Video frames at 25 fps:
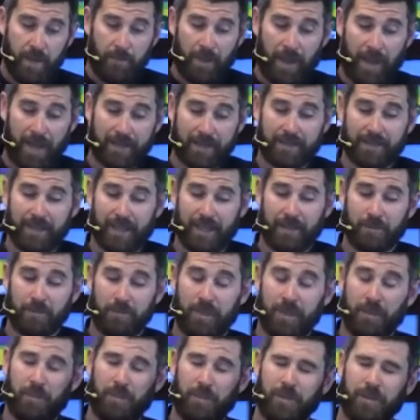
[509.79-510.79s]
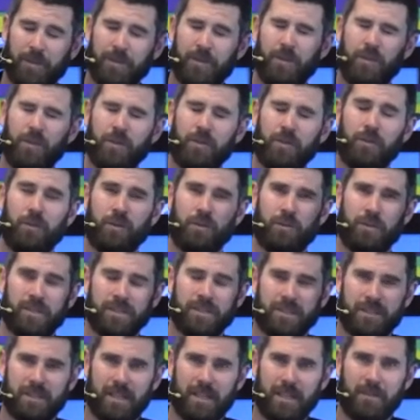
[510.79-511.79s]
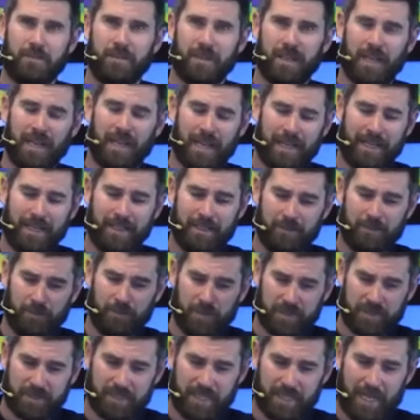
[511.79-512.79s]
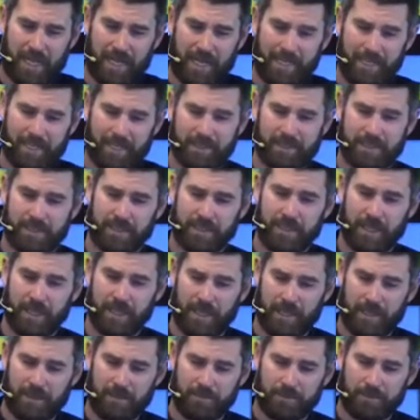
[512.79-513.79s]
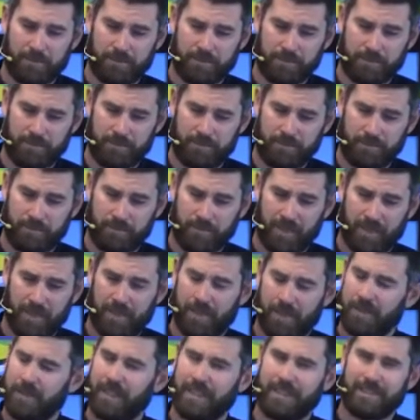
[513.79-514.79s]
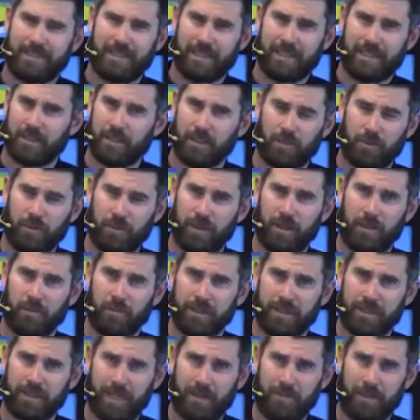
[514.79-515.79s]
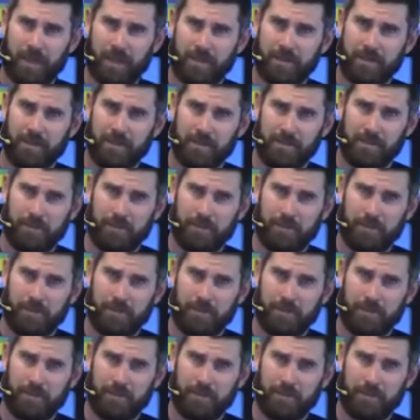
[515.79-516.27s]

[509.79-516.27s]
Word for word: Back then, people knew there was some kind of Messiah to come. They didn't agree on what that meant.